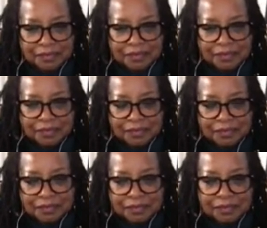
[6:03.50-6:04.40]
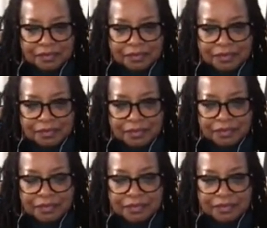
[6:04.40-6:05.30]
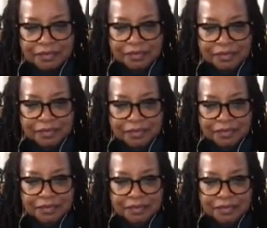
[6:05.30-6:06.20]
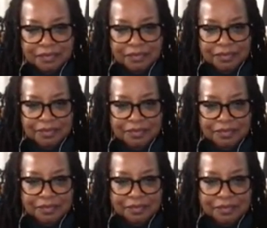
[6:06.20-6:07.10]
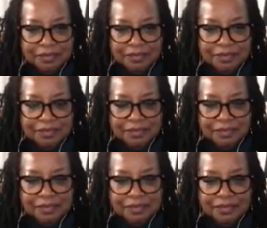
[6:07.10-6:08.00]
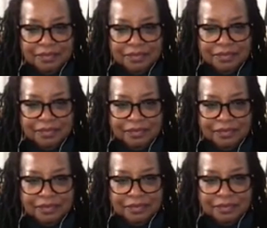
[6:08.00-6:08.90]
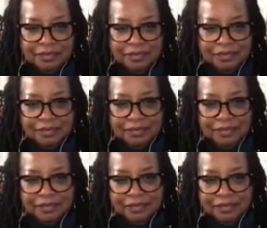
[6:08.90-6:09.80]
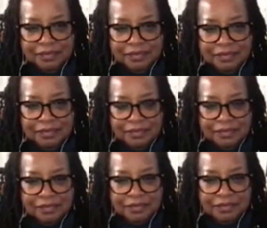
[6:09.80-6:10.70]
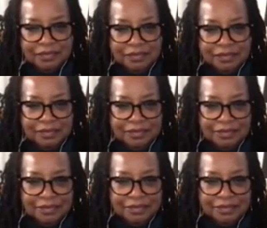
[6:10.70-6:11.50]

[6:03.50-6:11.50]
No words are spoken by the person on screen.